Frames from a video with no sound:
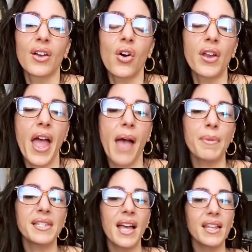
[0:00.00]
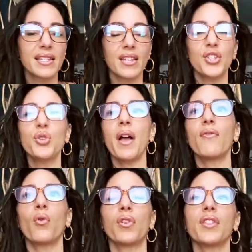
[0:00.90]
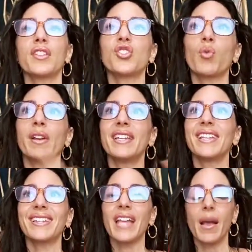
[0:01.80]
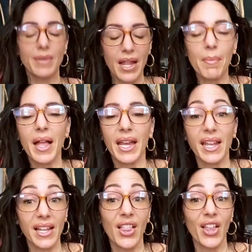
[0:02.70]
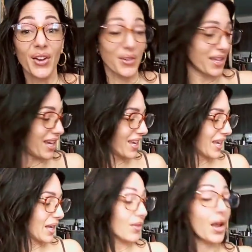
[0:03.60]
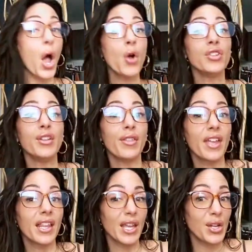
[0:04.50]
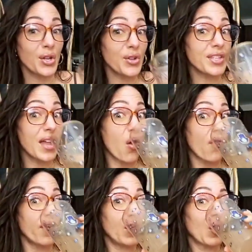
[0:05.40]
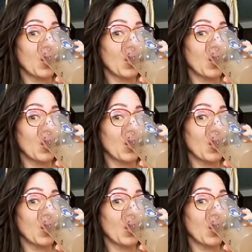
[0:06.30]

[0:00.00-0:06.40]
on Amazon. It says, you have ordered this 26 times. And I'm not kidding, literally. Like, oh, do you think that you use that often?